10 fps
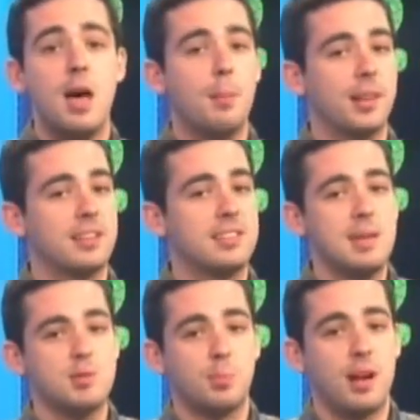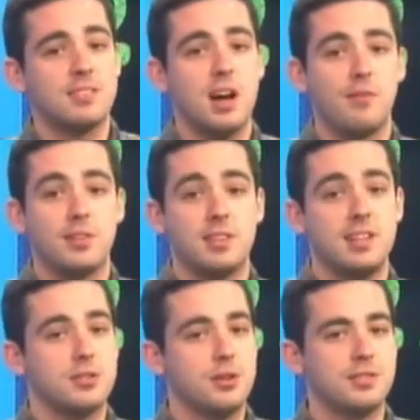but at the team's press conference
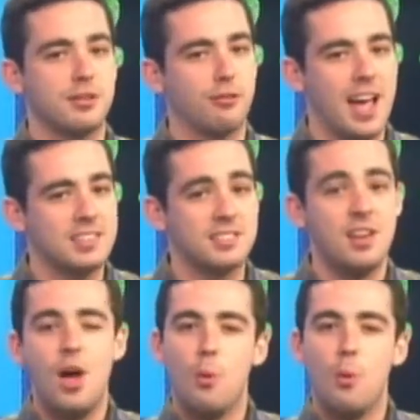introducing Rex,